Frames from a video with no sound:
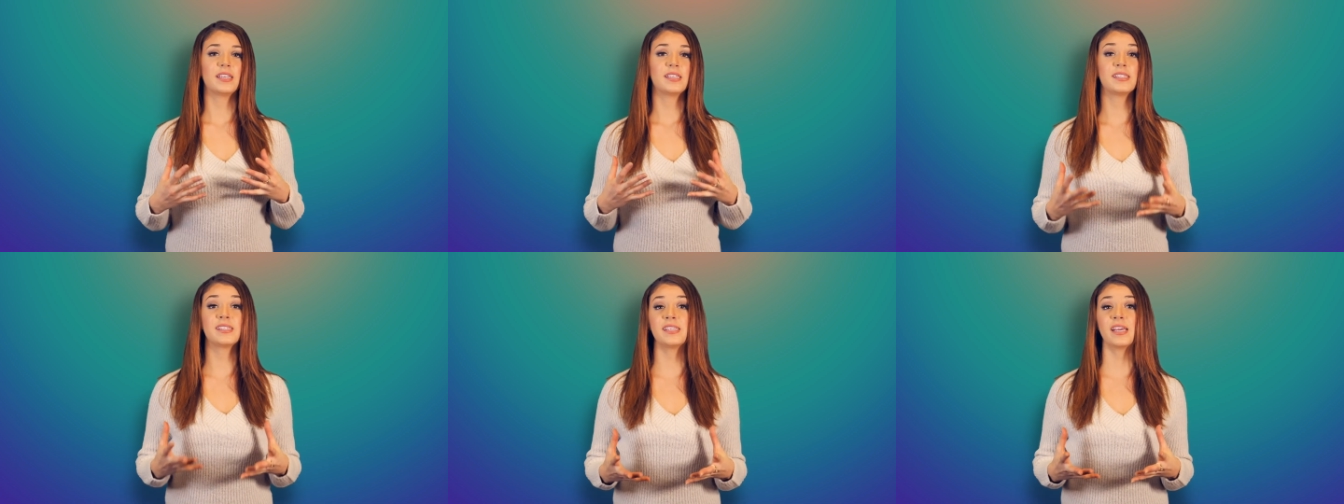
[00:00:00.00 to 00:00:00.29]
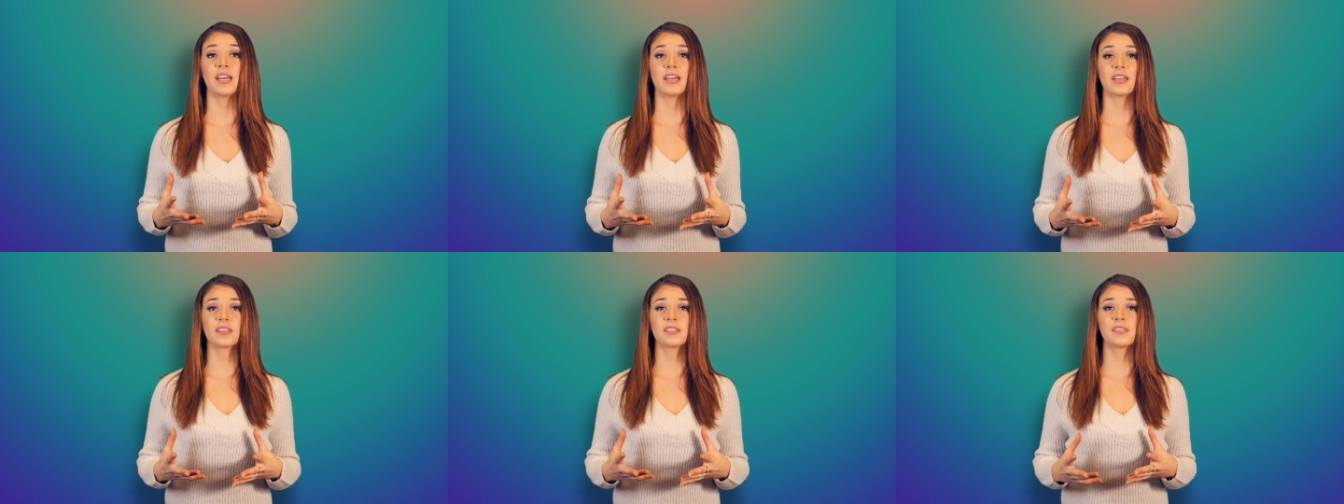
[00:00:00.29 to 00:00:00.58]

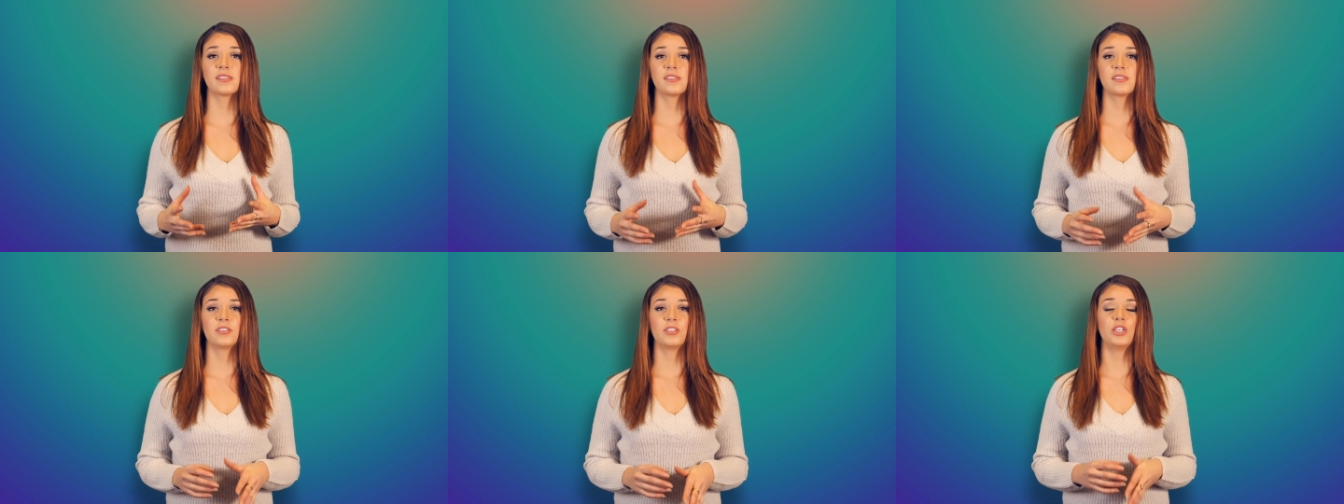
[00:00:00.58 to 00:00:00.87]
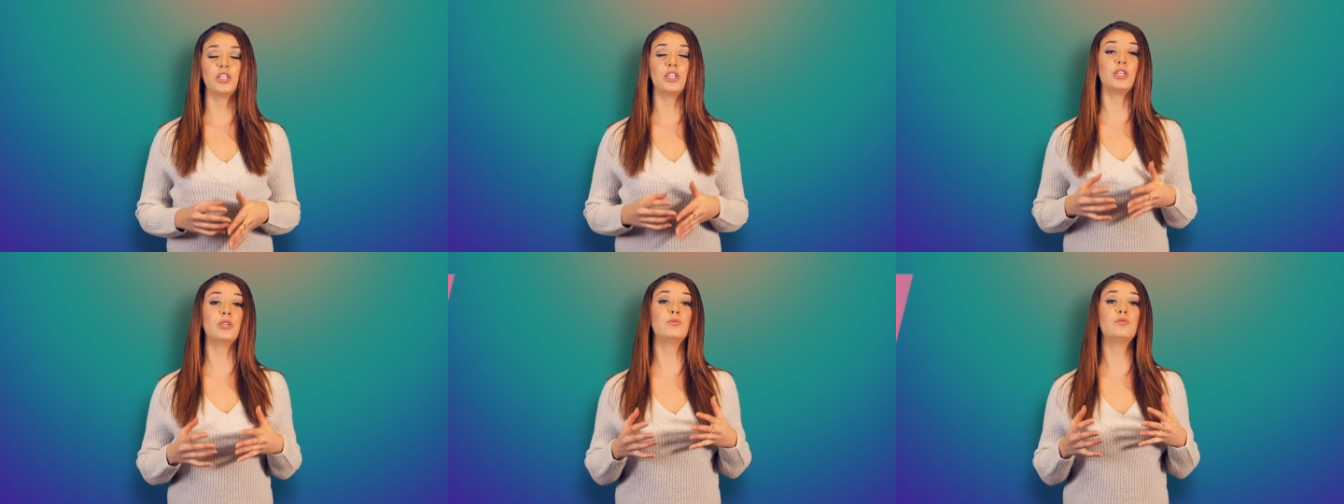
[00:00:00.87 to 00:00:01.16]
Six,
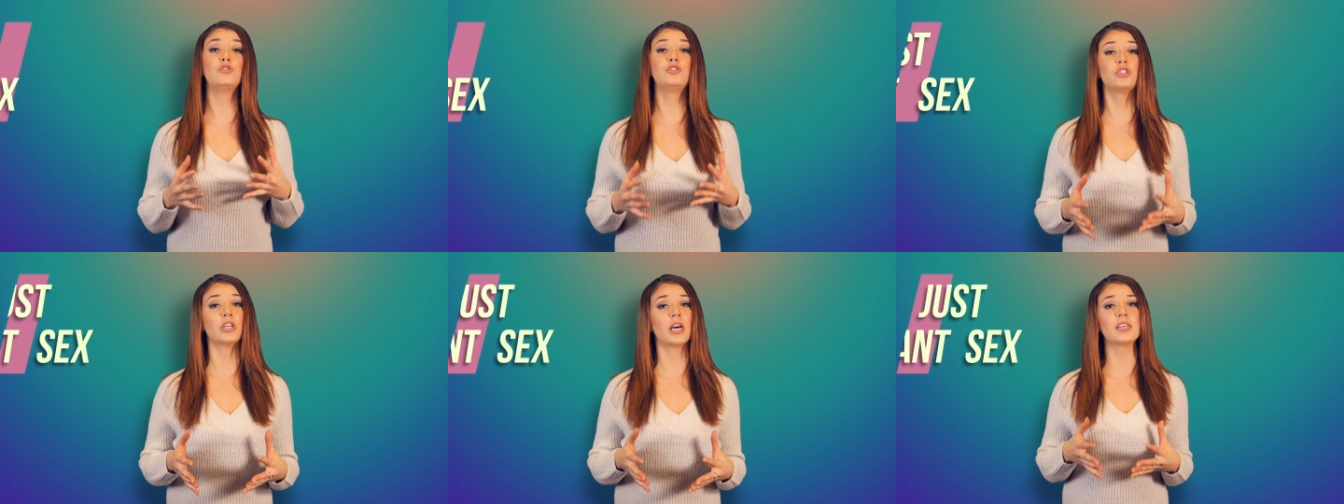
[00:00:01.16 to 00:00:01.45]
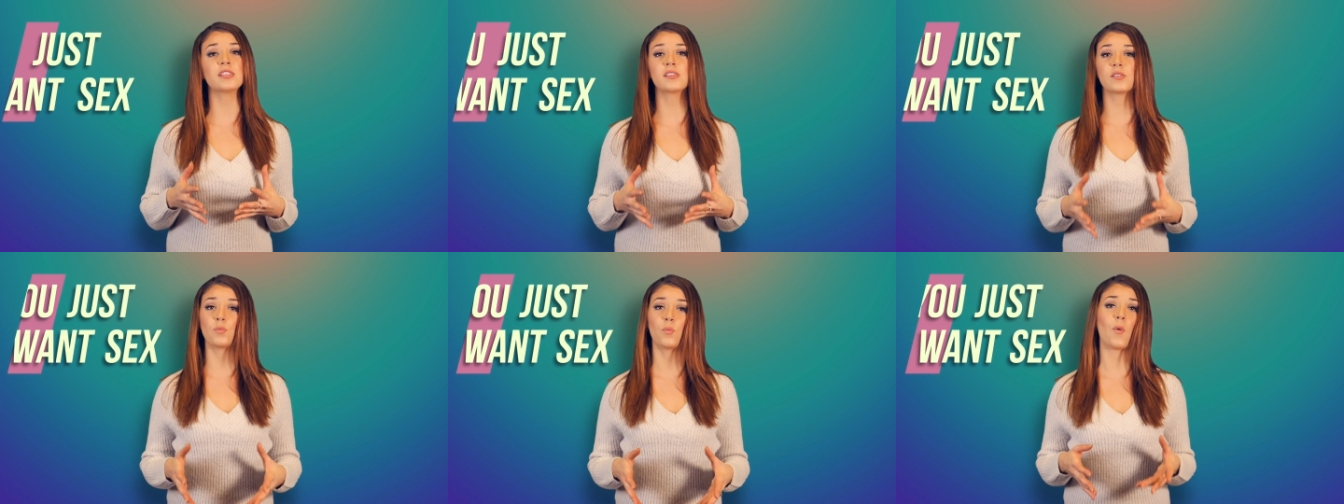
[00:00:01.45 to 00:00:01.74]
you
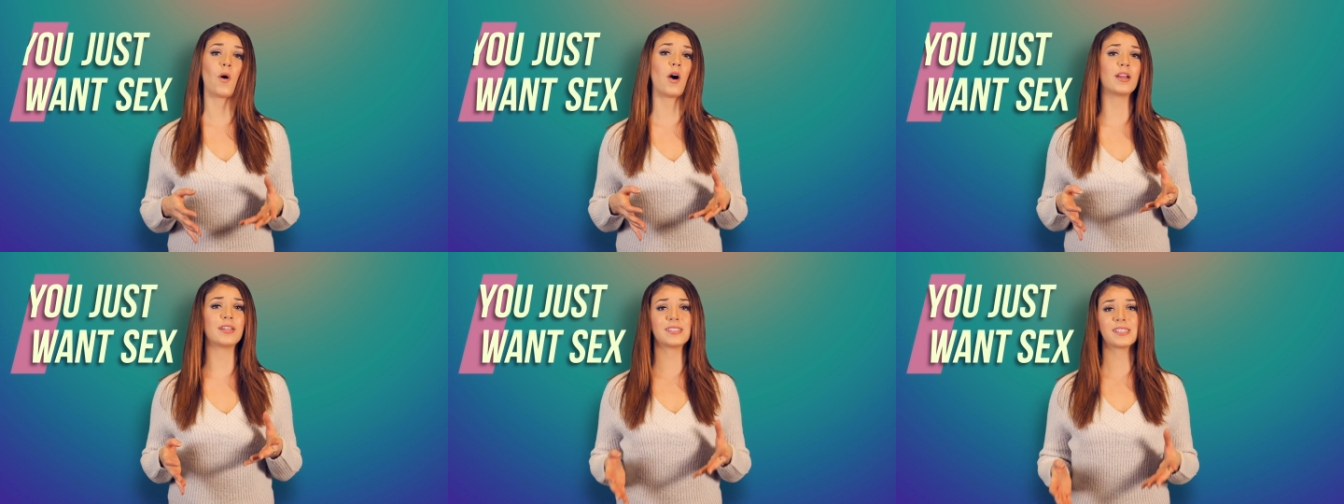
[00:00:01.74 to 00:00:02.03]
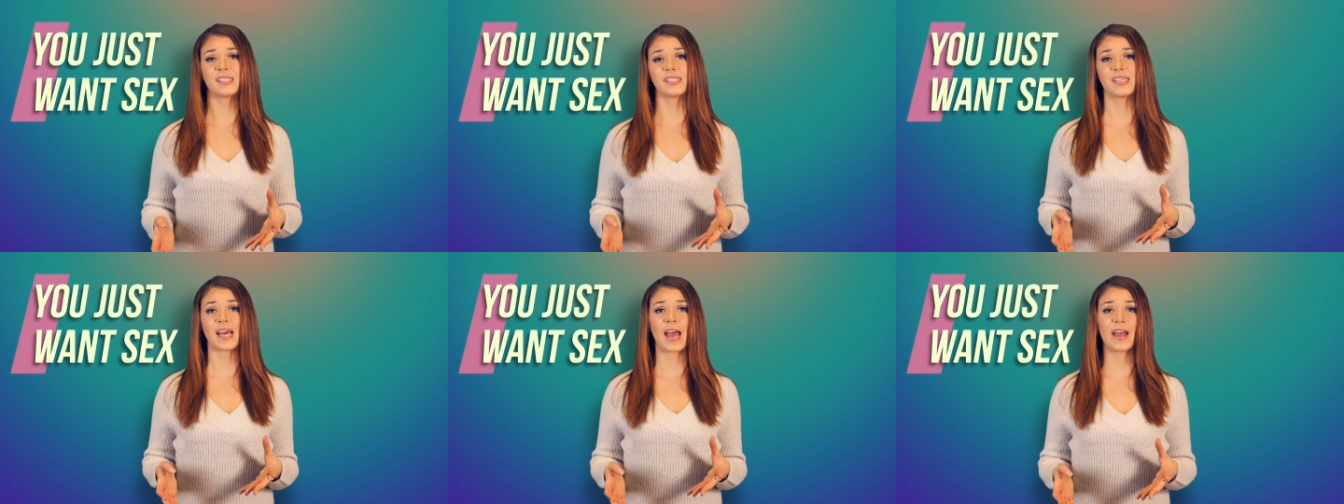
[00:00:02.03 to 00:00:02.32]
just
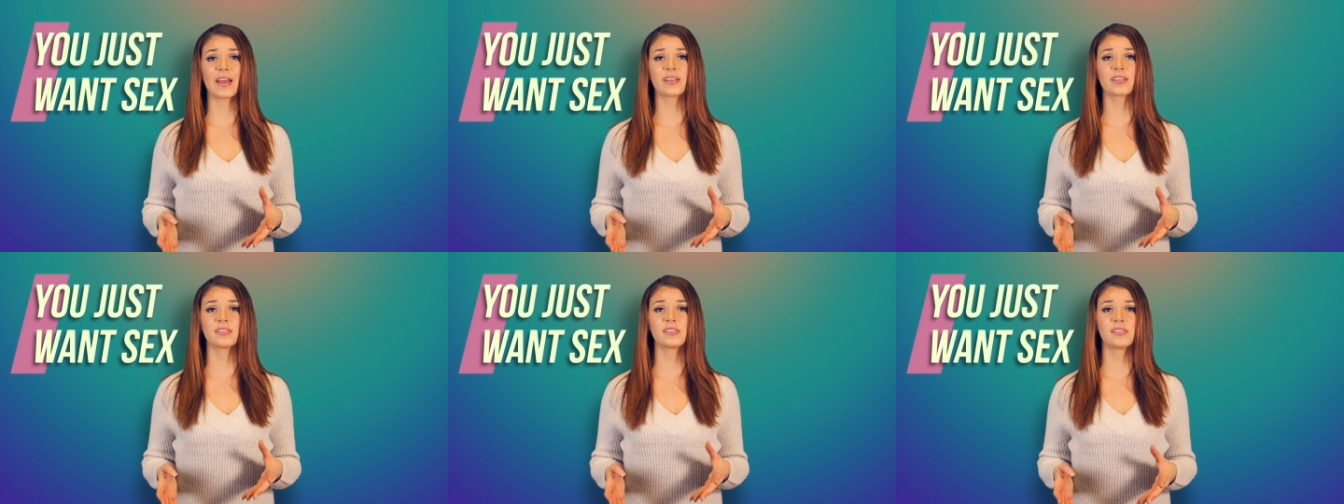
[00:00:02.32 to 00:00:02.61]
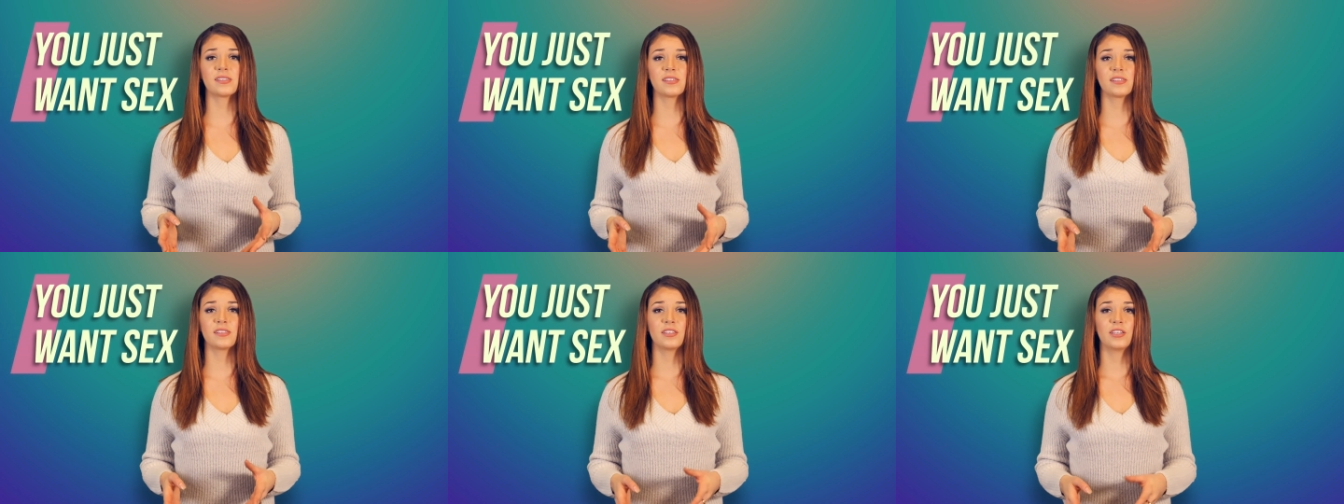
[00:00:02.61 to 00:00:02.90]
want
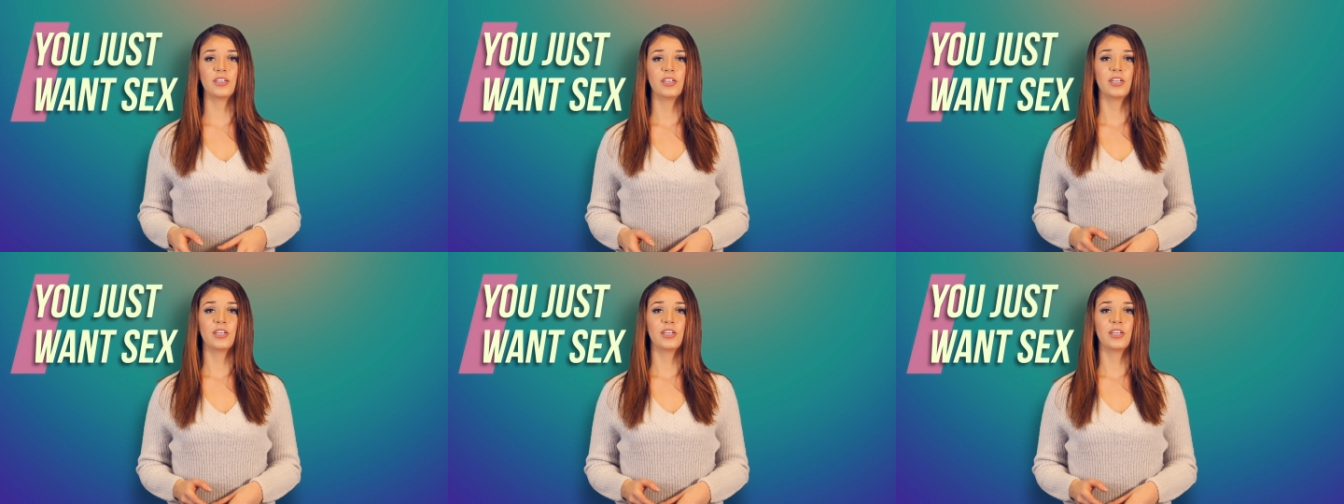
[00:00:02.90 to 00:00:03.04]
sex.